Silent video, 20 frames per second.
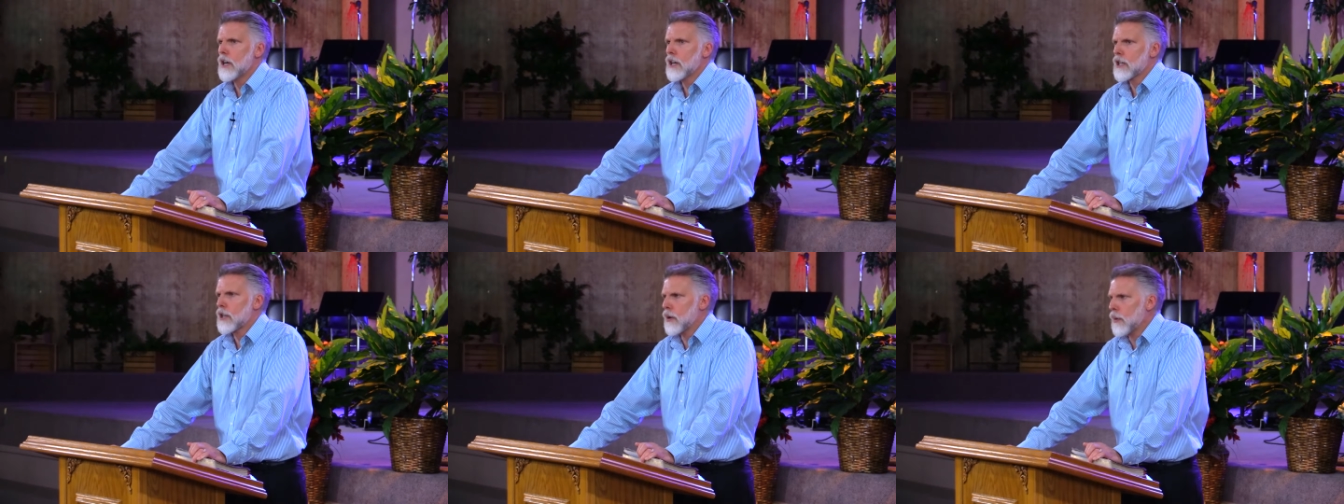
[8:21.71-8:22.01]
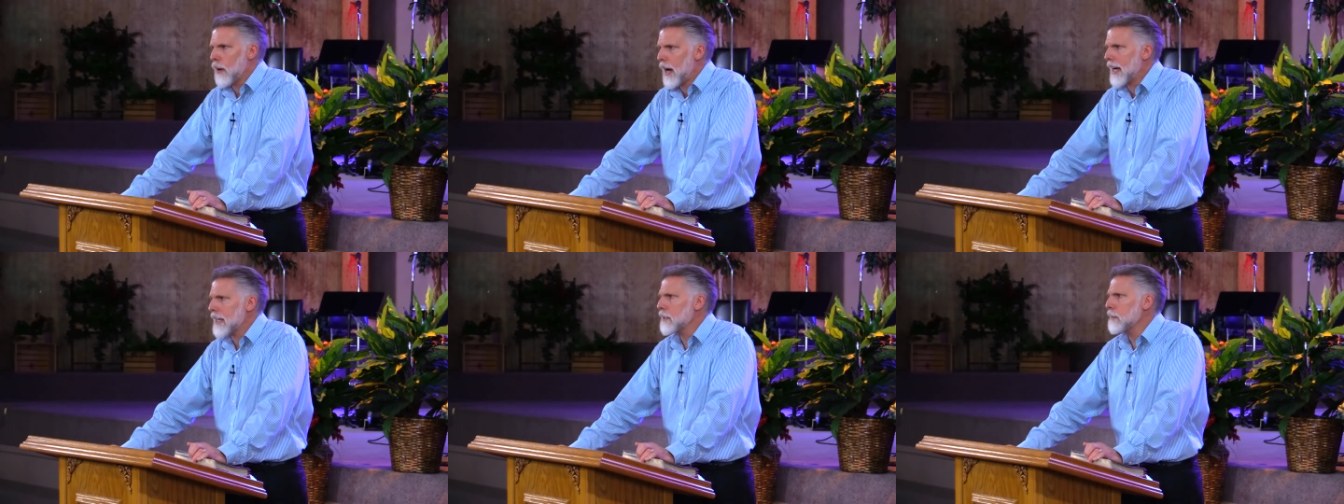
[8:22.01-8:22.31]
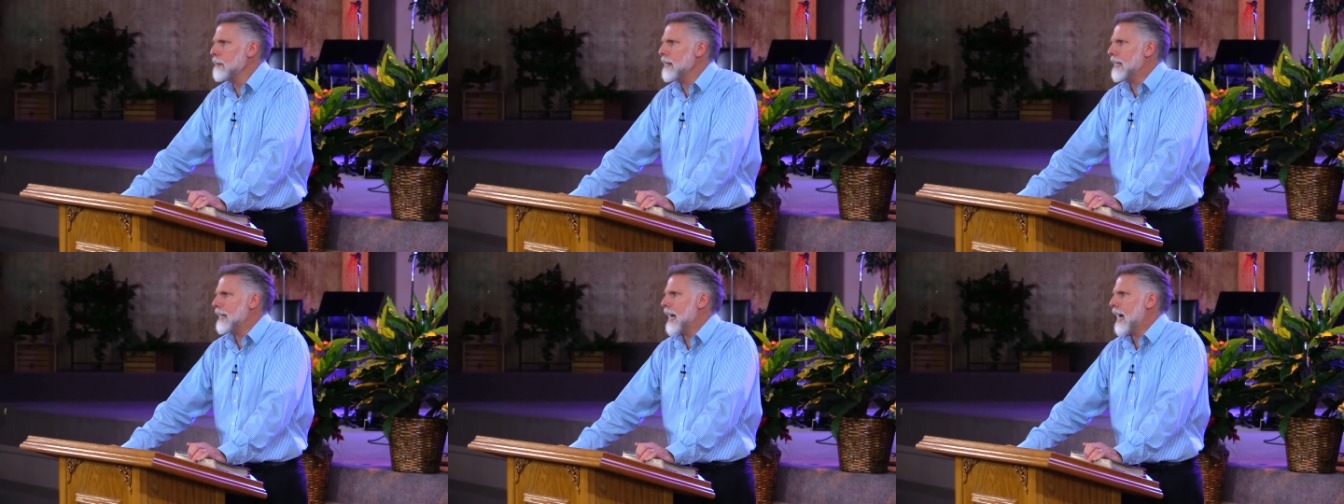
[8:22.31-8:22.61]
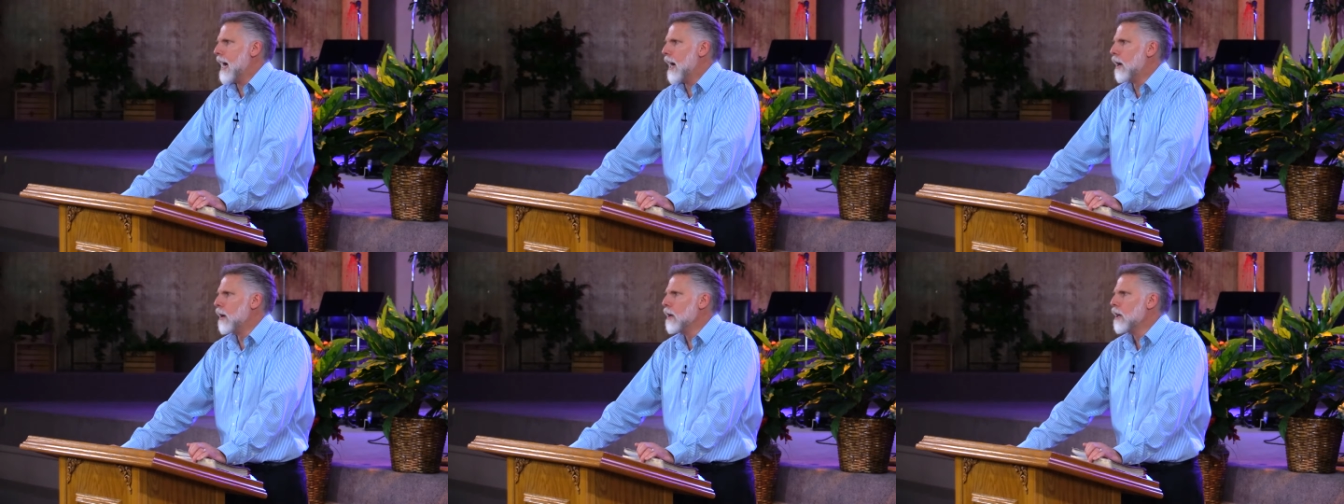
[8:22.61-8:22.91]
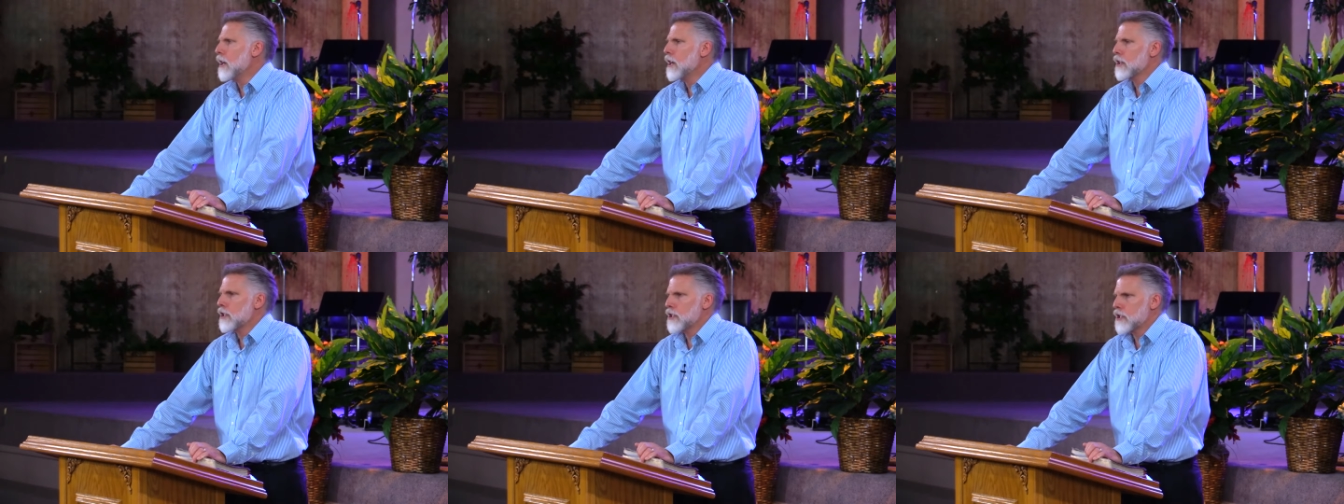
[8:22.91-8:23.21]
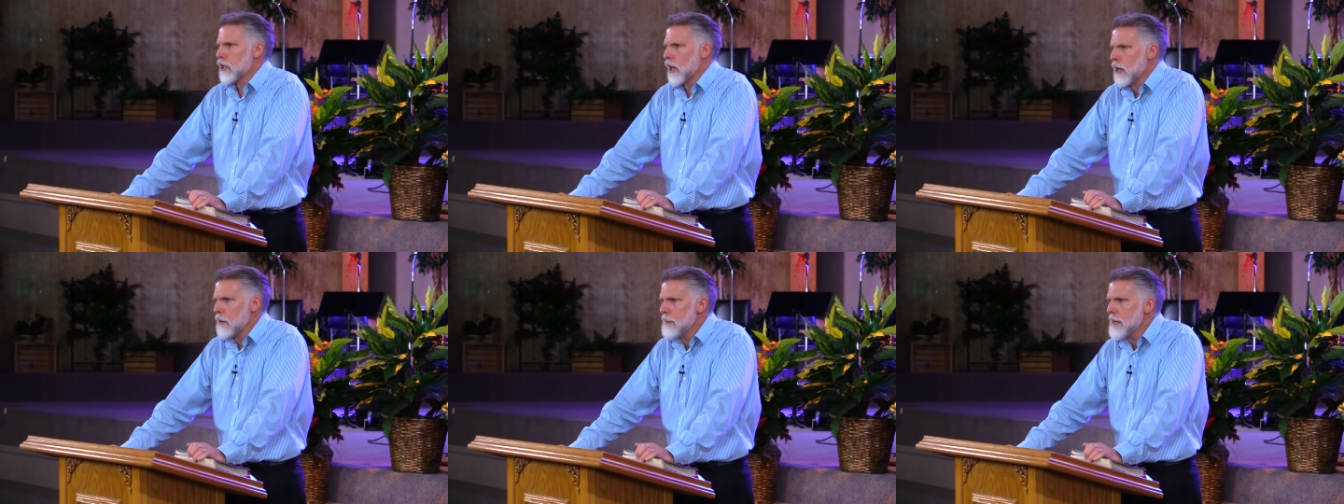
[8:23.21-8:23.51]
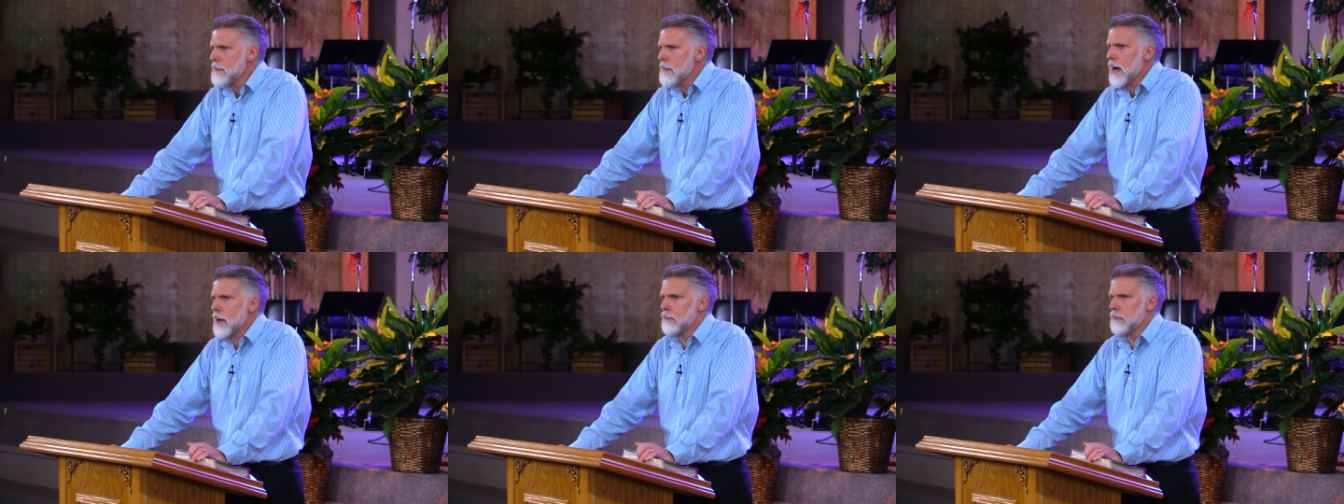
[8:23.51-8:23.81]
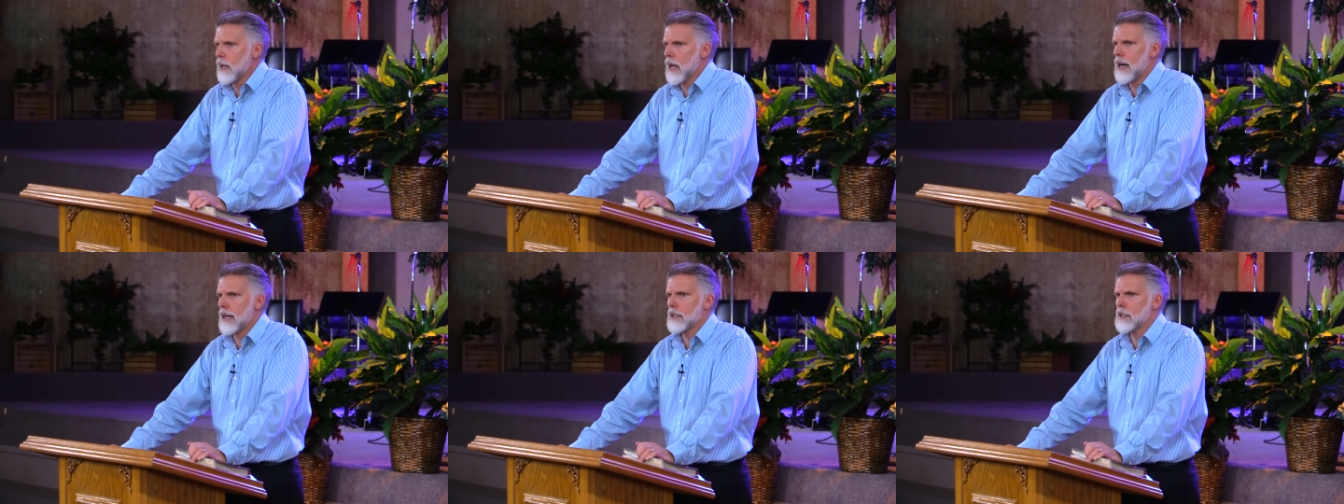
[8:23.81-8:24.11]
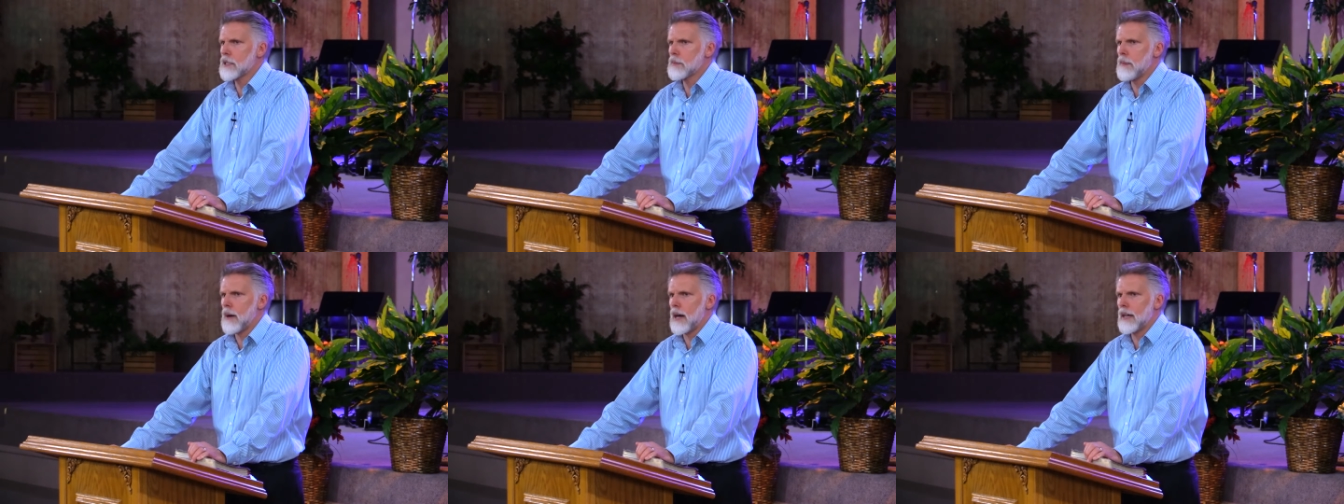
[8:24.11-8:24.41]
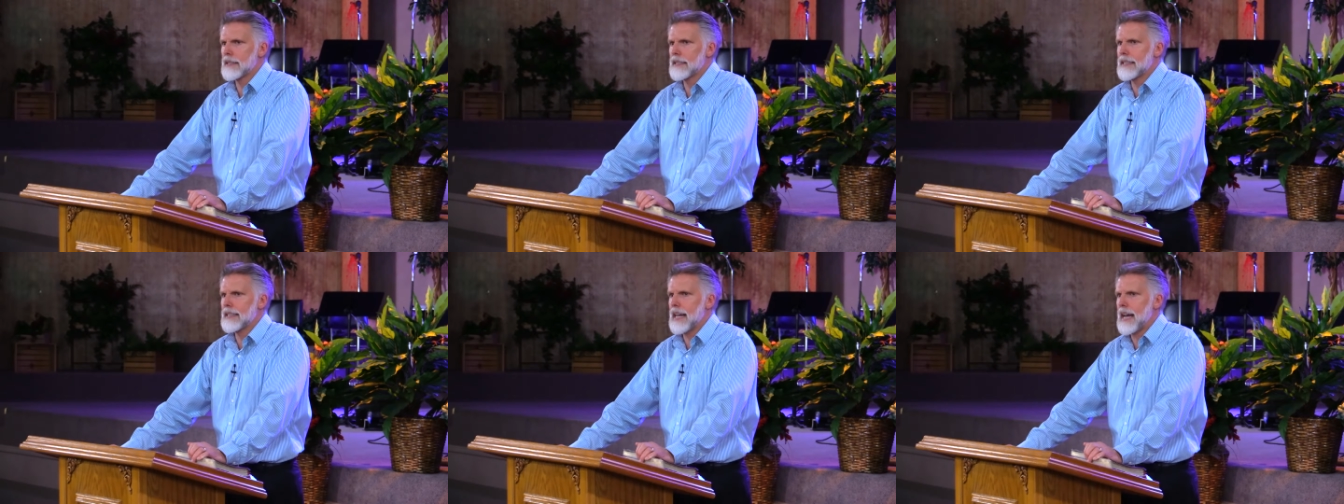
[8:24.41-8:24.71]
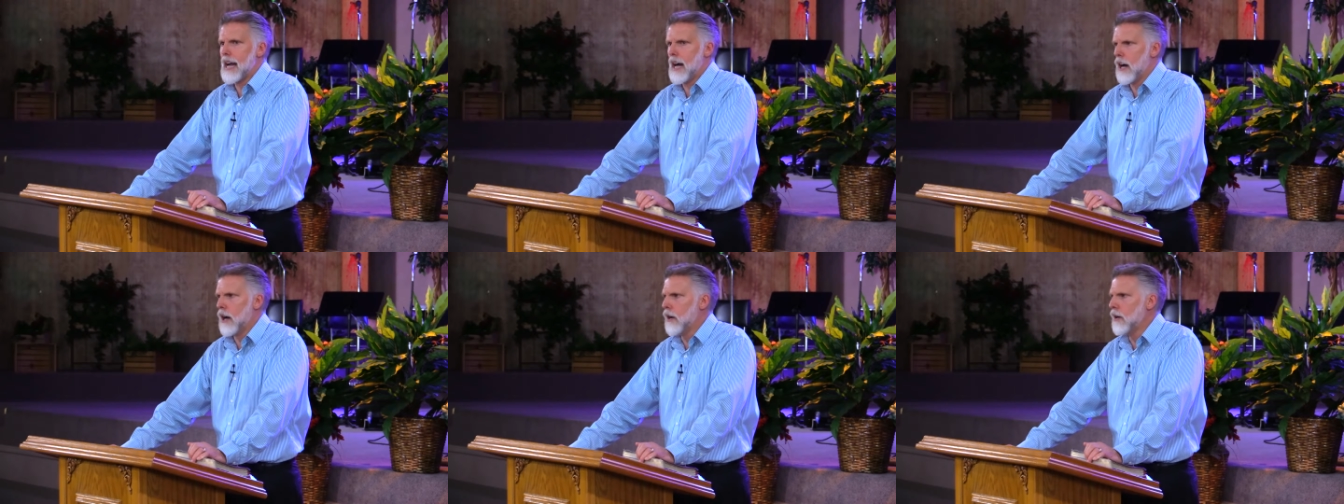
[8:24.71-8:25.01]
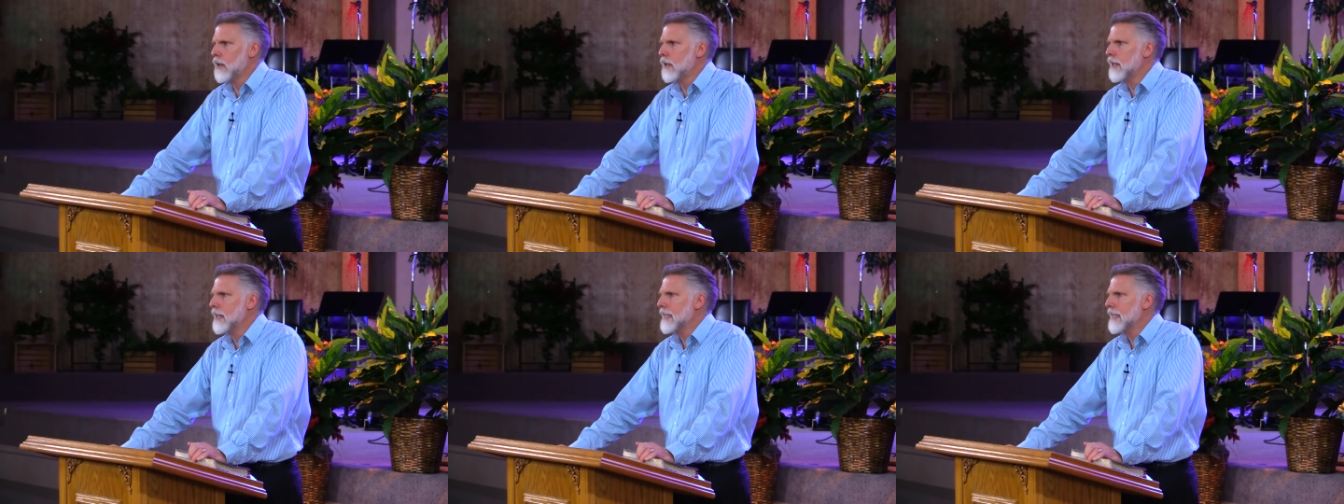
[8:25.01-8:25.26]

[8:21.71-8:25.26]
correct me now, Show me my blind spots now.